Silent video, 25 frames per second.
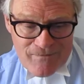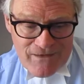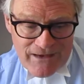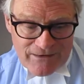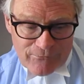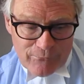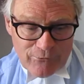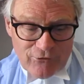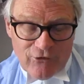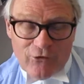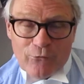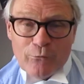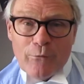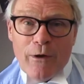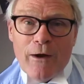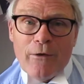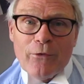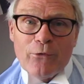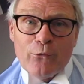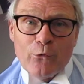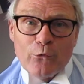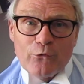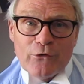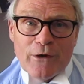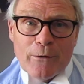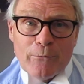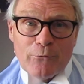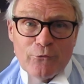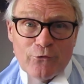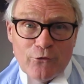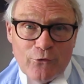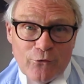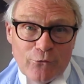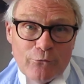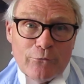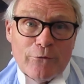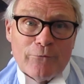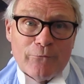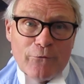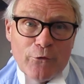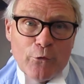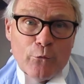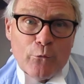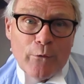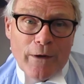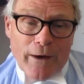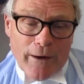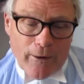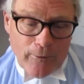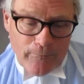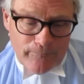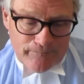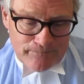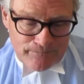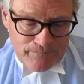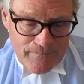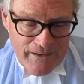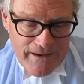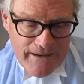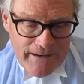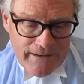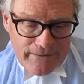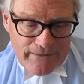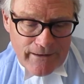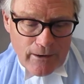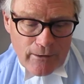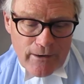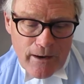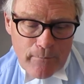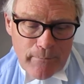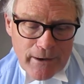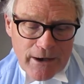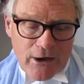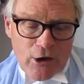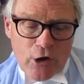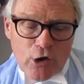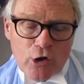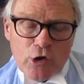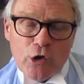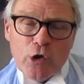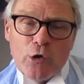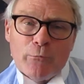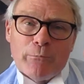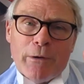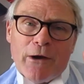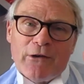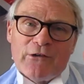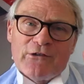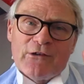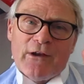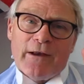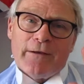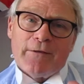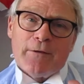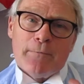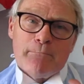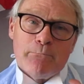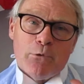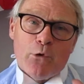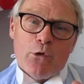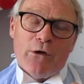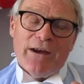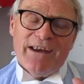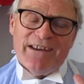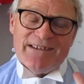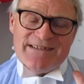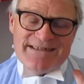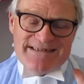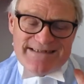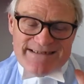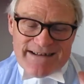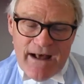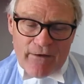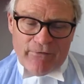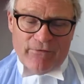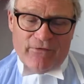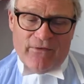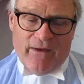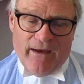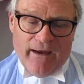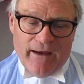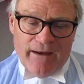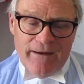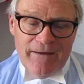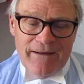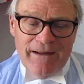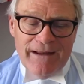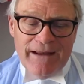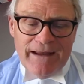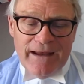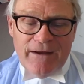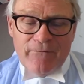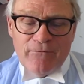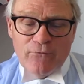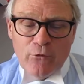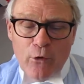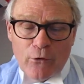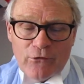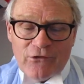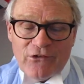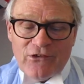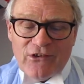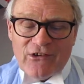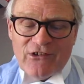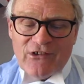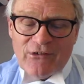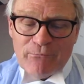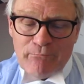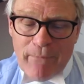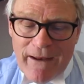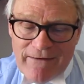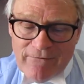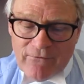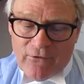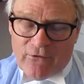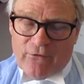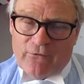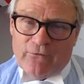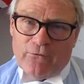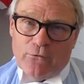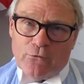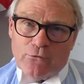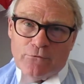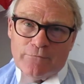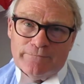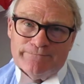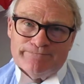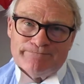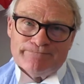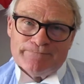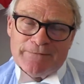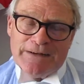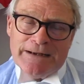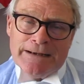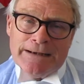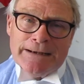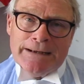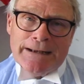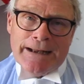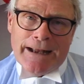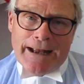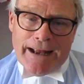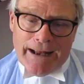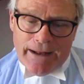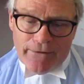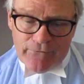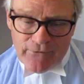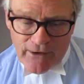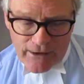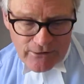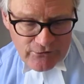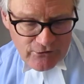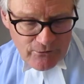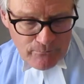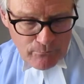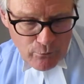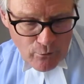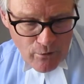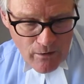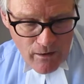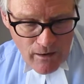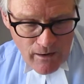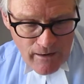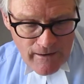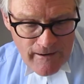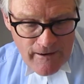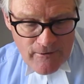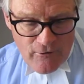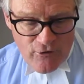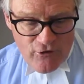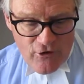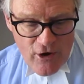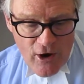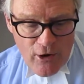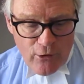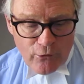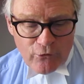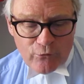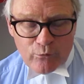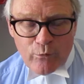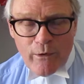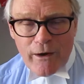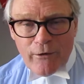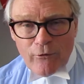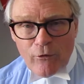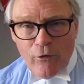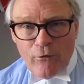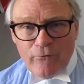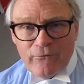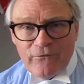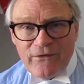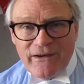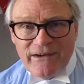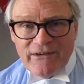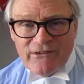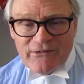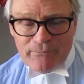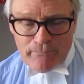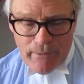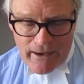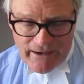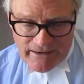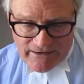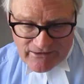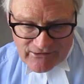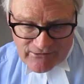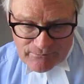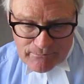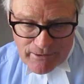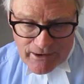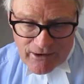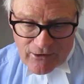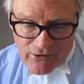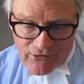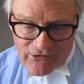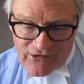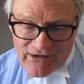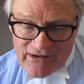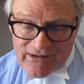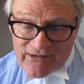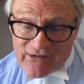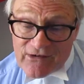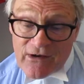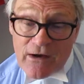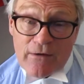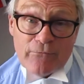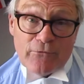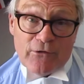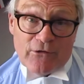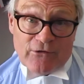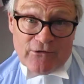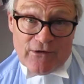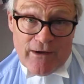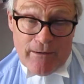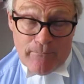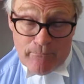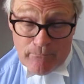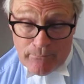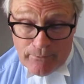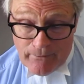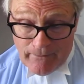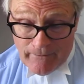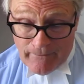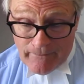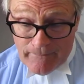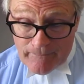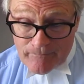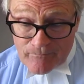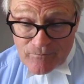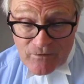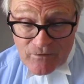which is why I thought I would do the review now. Now, let me conclude by saying the book is nothing if not suspenseful. And Nick de Bois knows whereof he speaks, because he served as an MP.